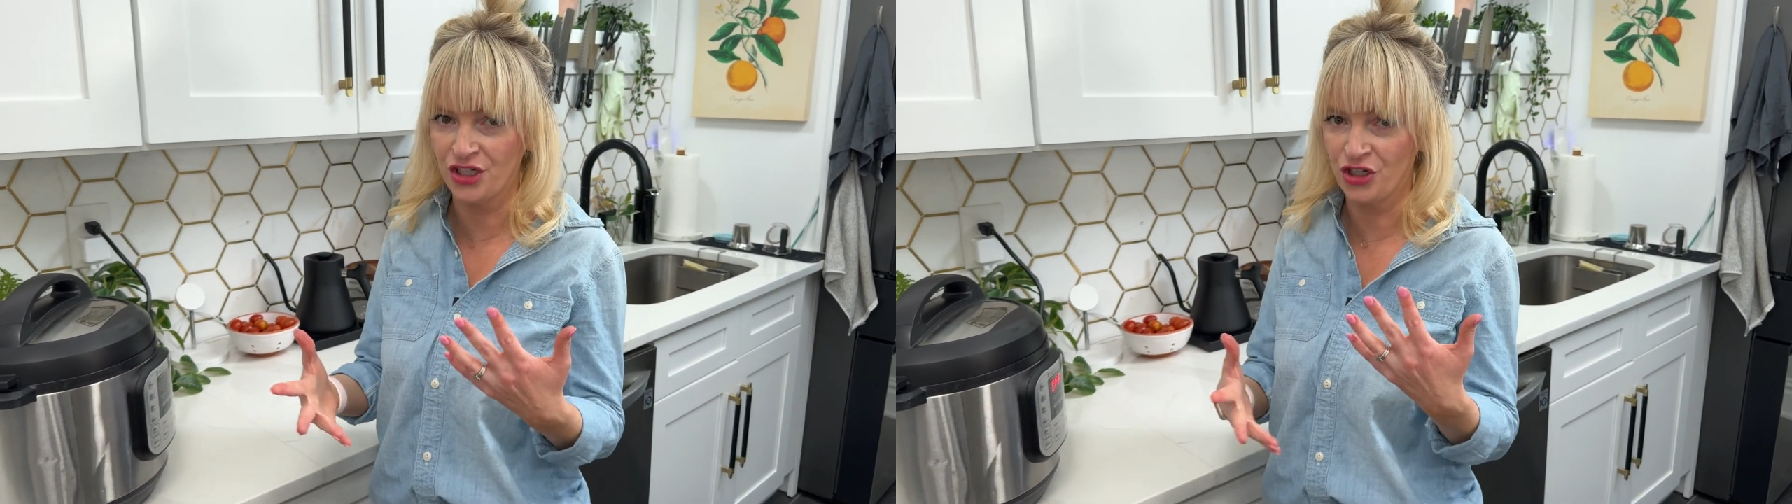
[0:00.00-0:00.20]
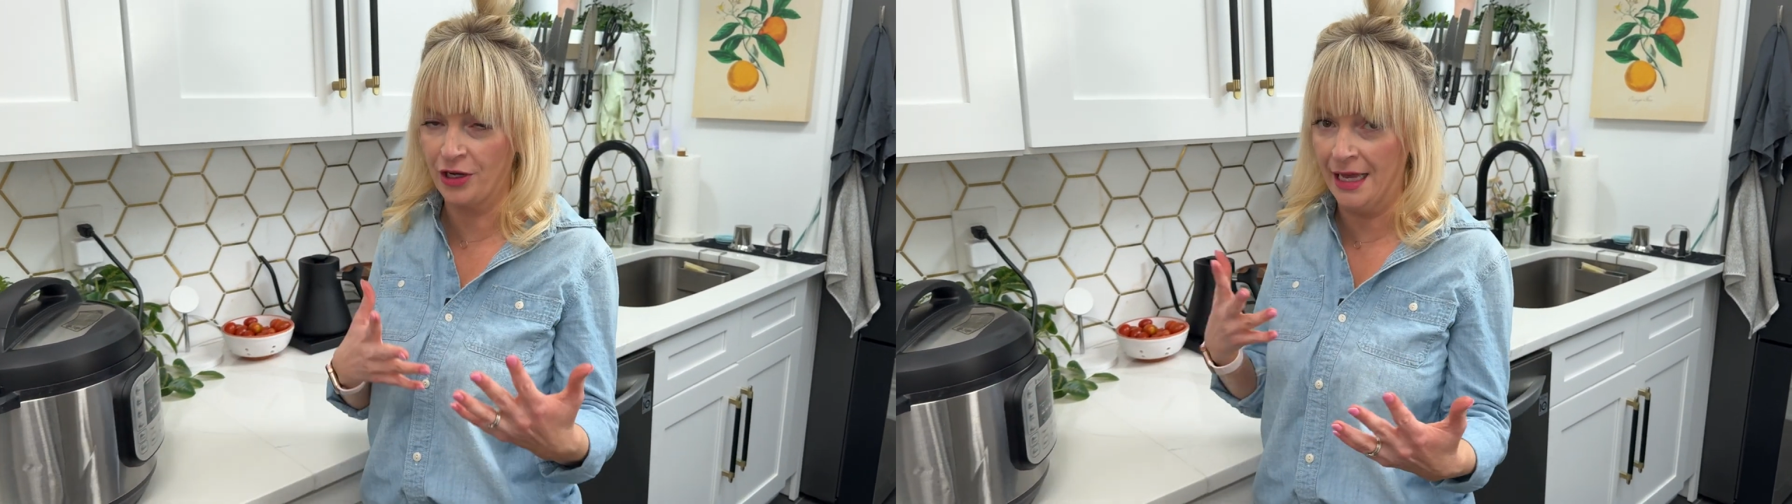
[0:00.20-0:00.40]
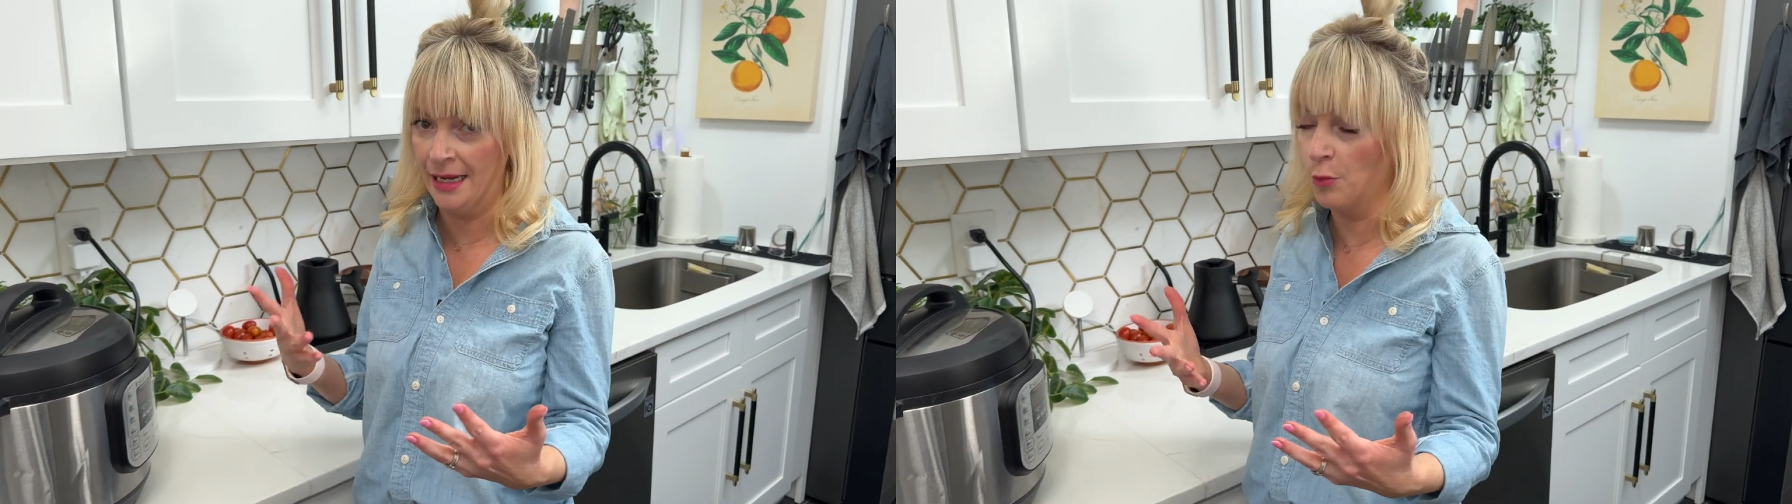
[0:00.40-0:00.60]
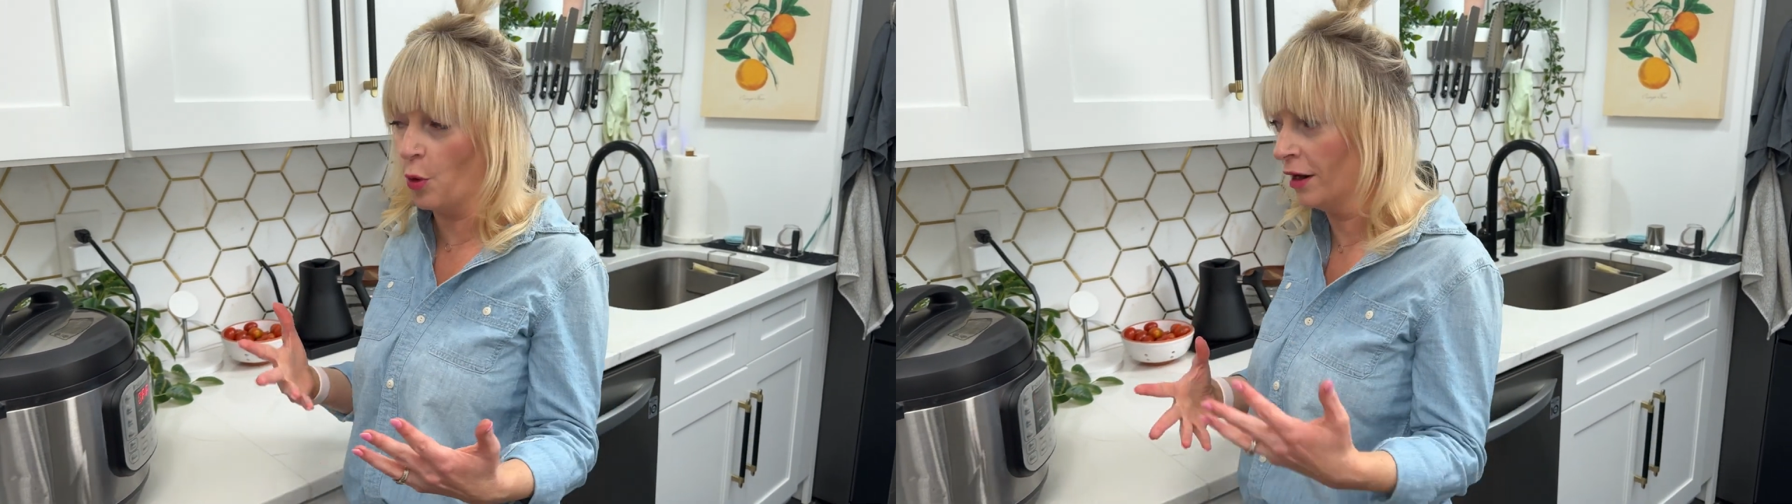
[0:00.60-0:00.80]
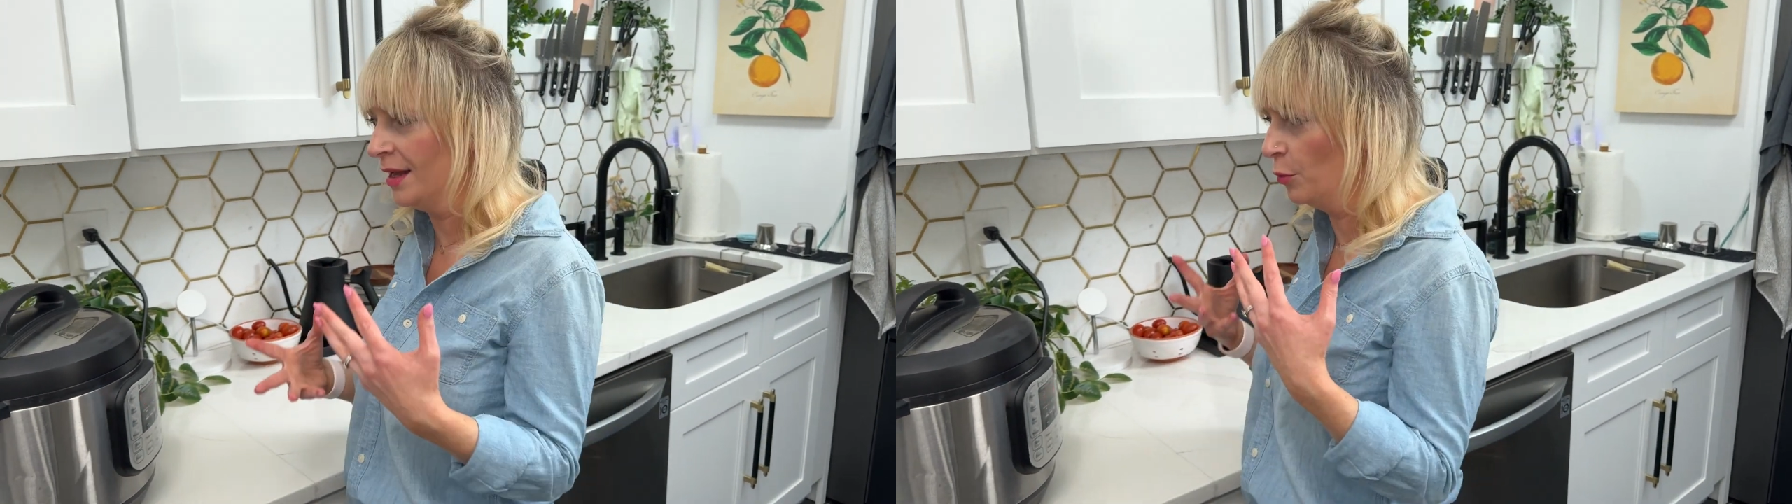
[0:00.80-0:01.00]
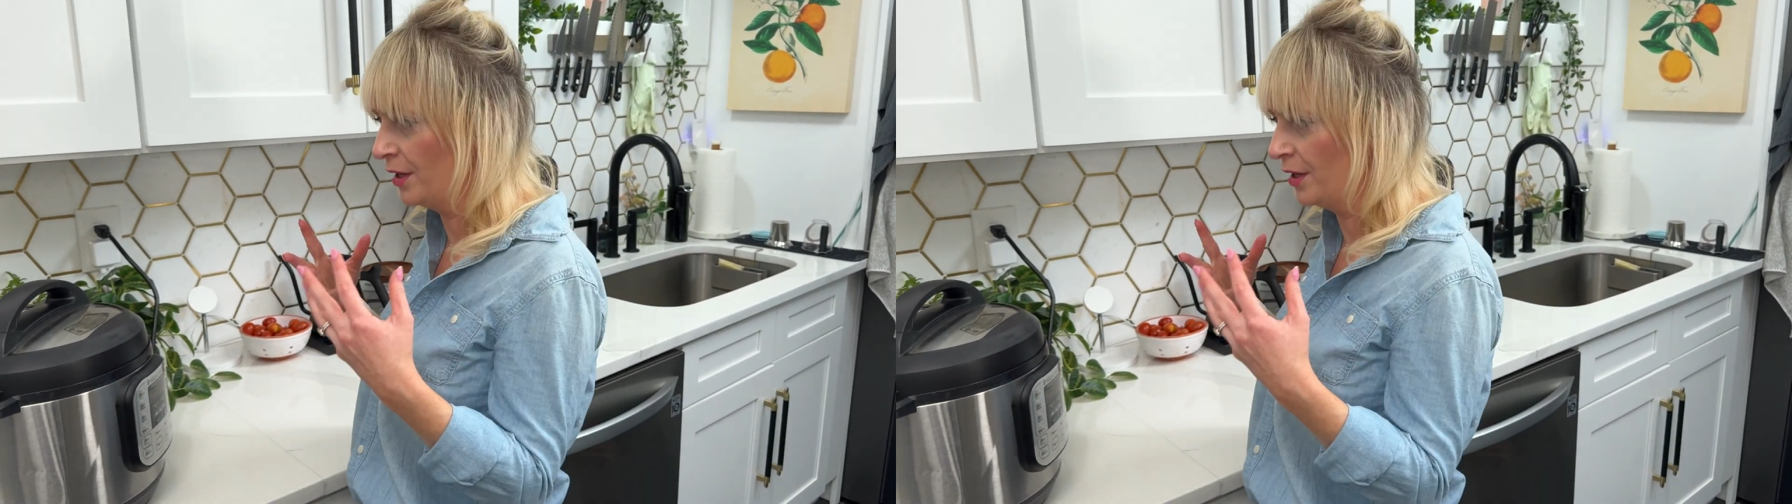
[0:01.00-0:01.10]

to cook anymore. It will